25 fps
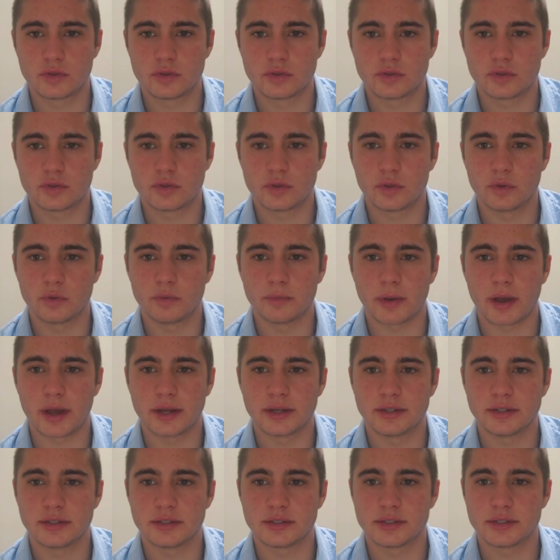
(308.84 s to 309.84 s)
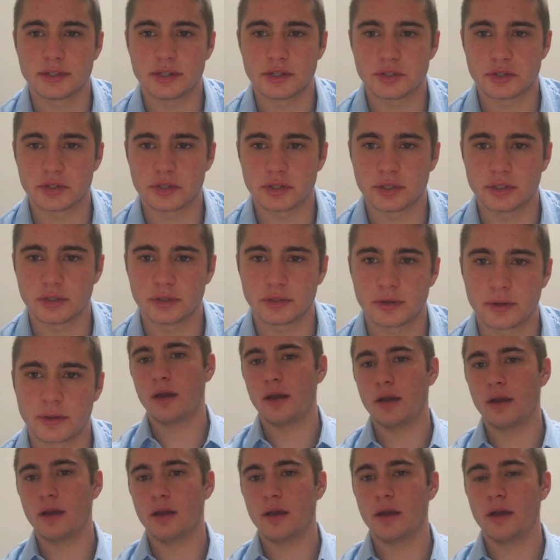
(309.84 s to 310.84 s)
to my decision?
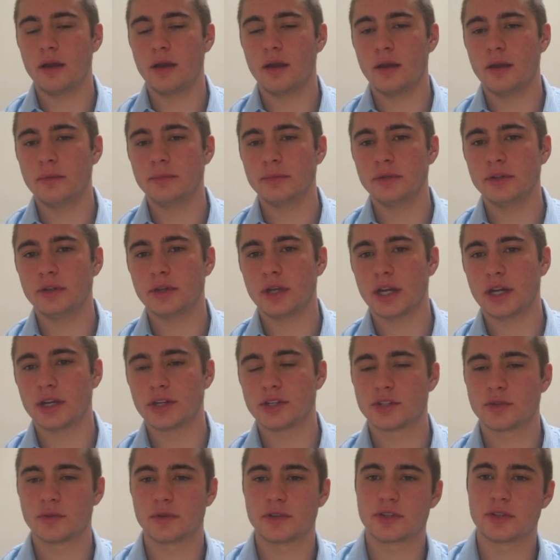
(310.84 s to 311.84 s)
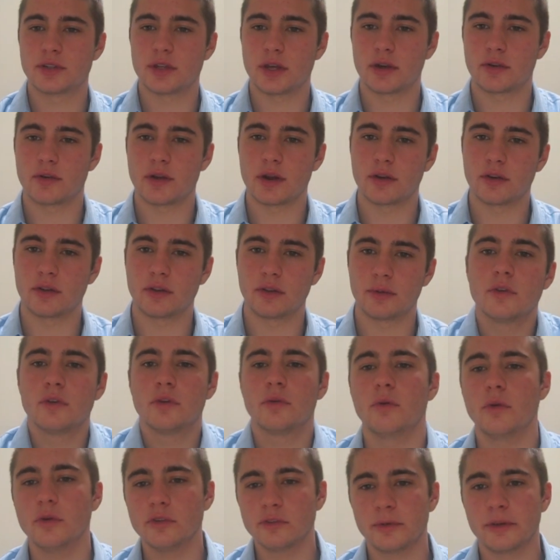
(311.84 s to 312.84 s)
I'm gonna kind of switch that around.
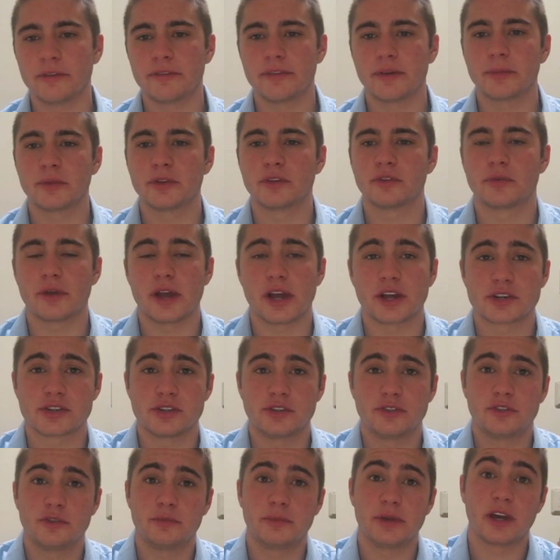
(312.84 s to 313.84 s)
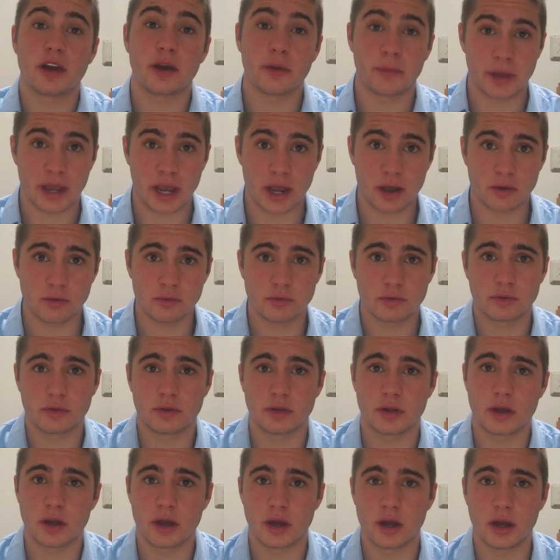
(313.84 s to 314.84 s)
What was my family's reaction to me coming out
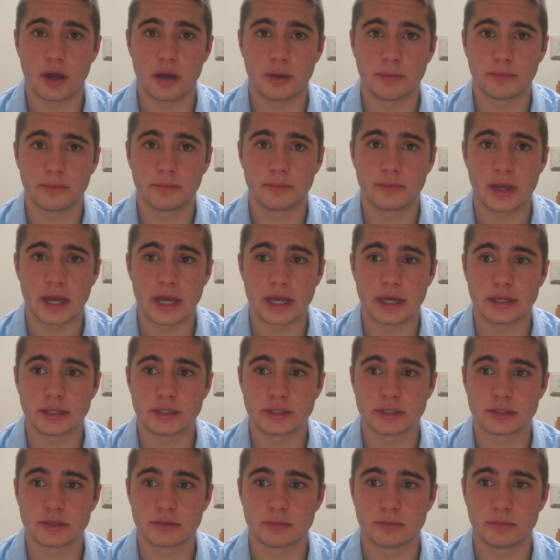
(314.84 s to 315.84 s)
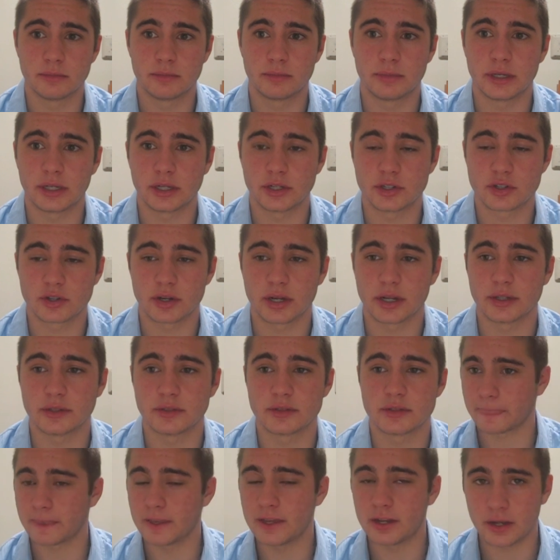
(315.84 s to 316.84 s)
as being
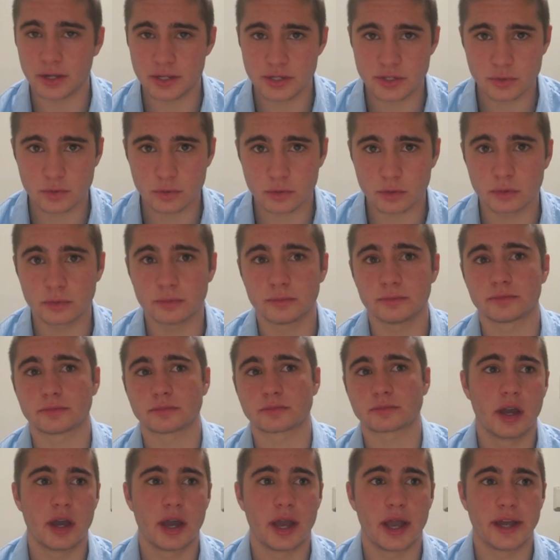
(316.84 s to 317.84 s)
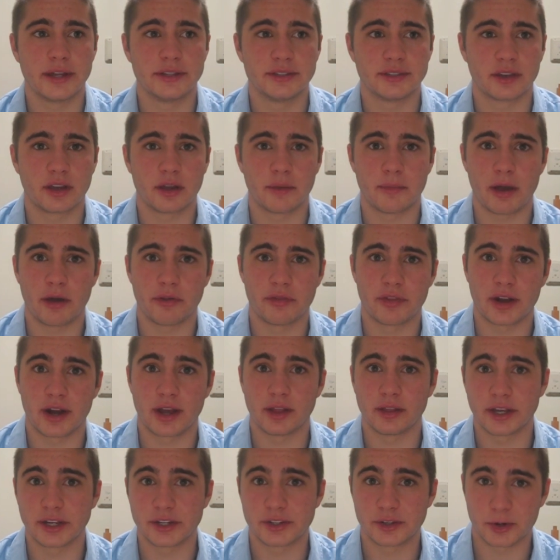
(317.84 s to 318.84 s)
trans? In high school, I had to come out that I
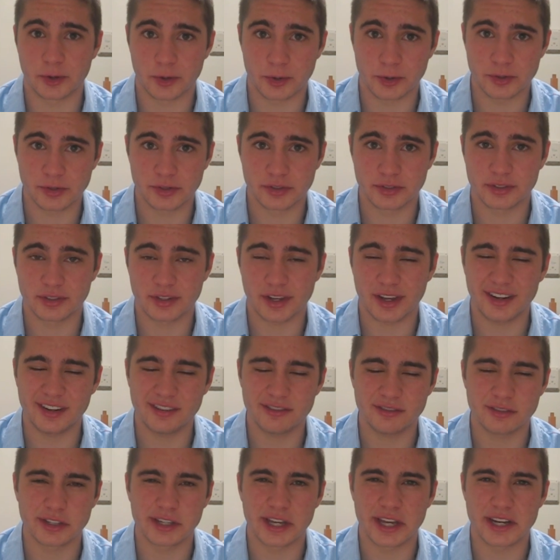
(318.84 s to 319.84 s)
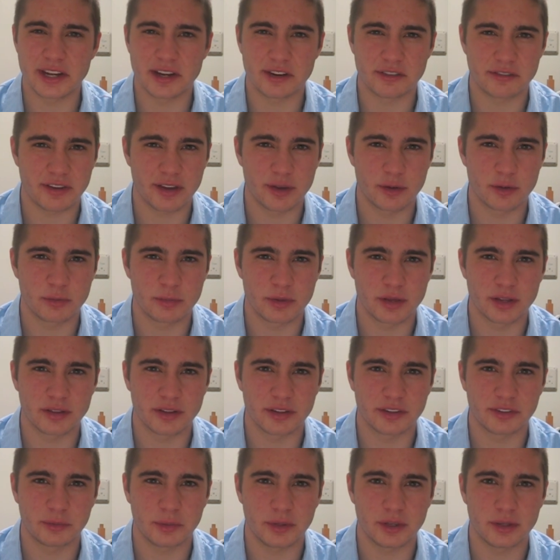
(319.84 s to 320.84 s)
liked girls. I didn't really identify with being a
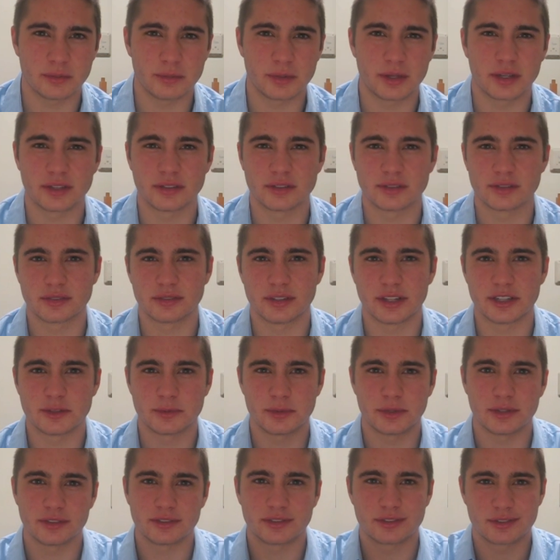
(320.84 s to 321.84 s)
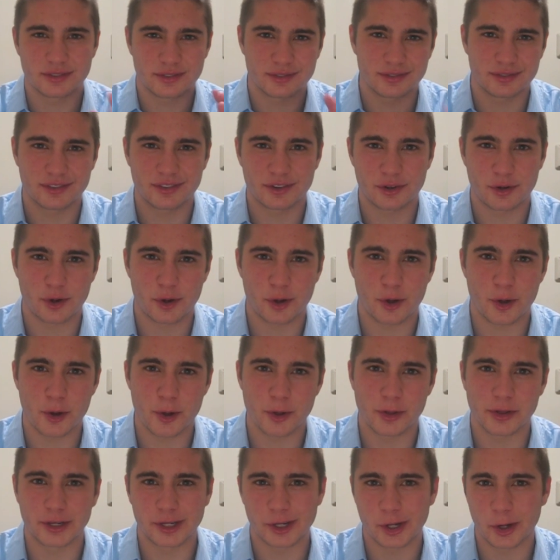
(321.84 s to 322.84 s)
lesbian because lesbians
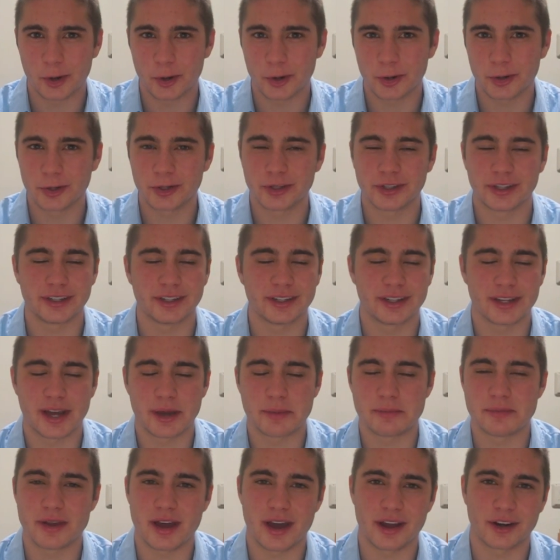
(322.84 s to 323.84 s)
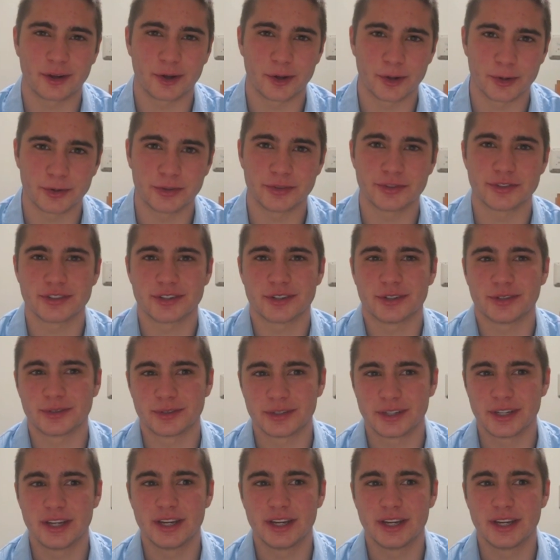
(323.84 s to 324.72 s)
girl, and I'm not a girl, so